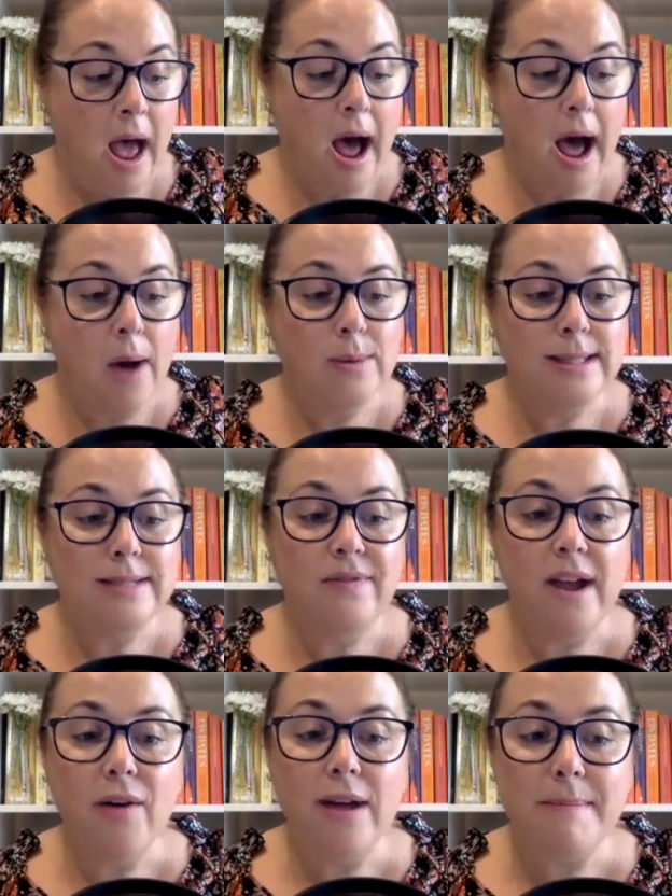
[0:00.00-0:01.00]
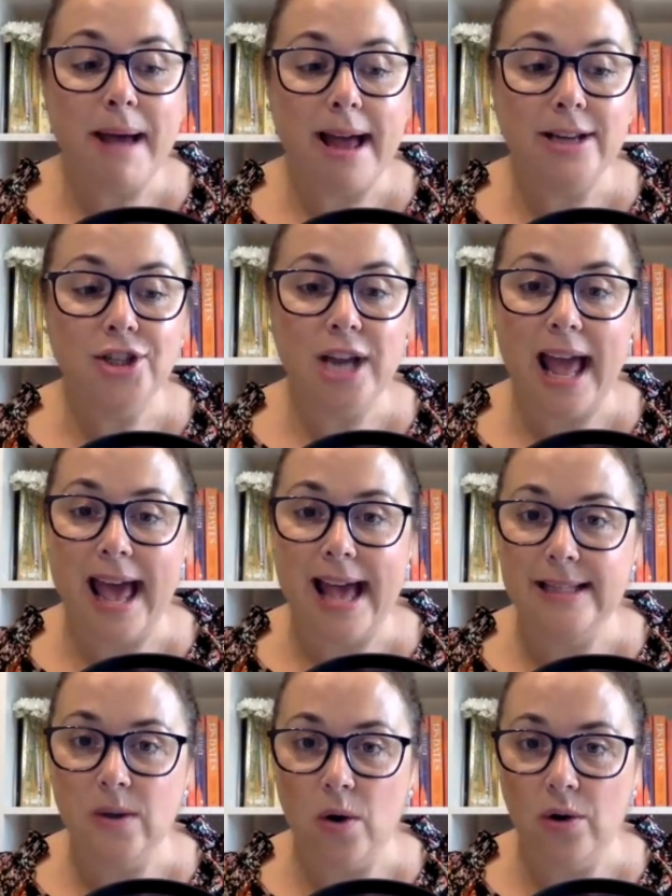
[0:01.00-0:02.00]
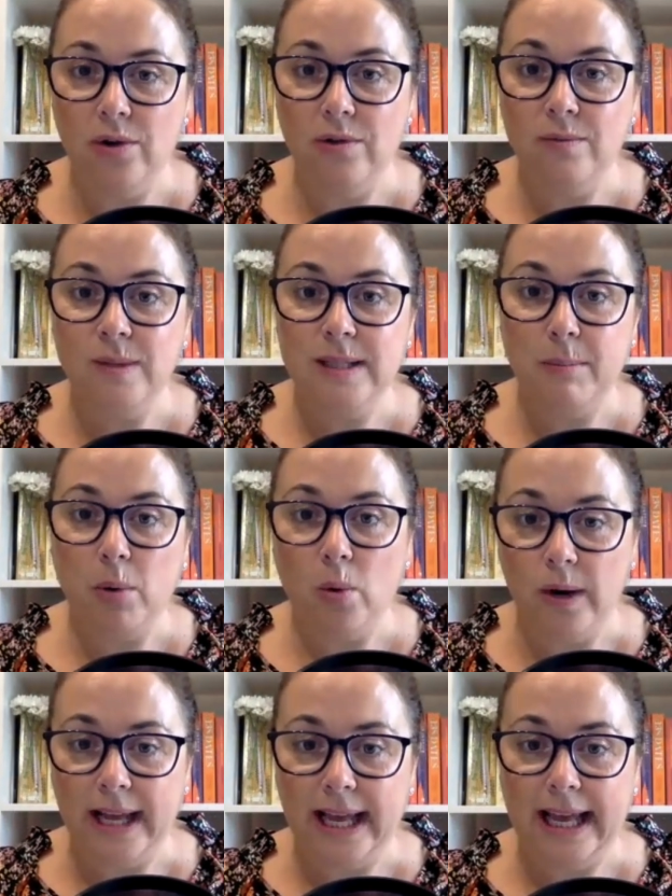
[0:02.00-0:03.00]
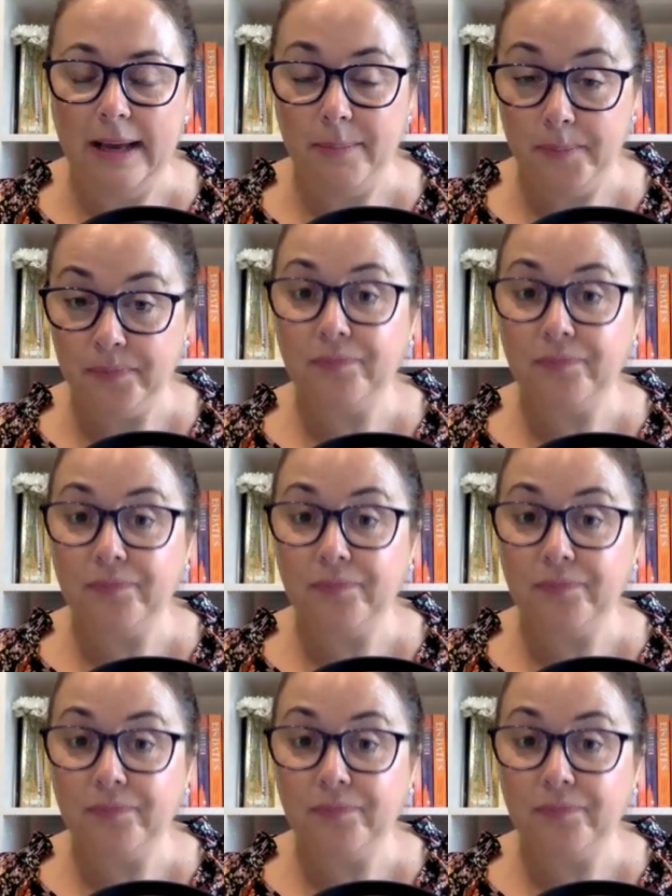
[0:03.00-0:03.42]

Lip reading: I was very much hands-on supporting